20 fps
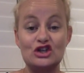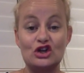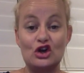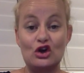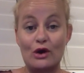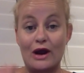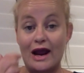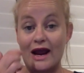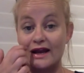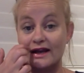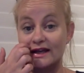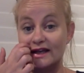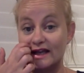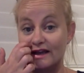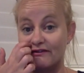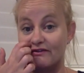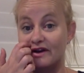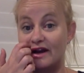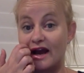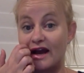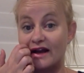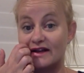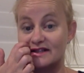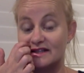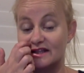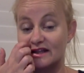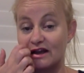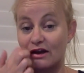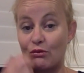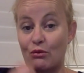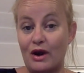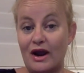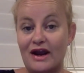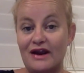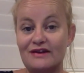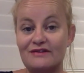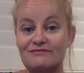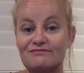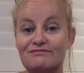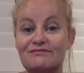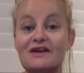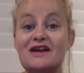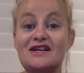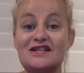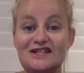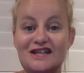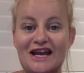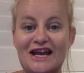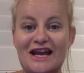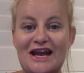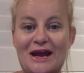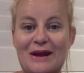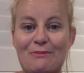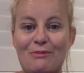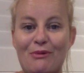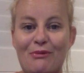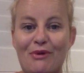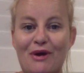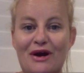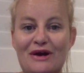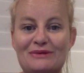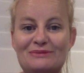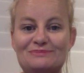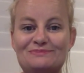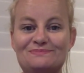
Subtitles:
know and live and act in that way. Take care. Bye-bye.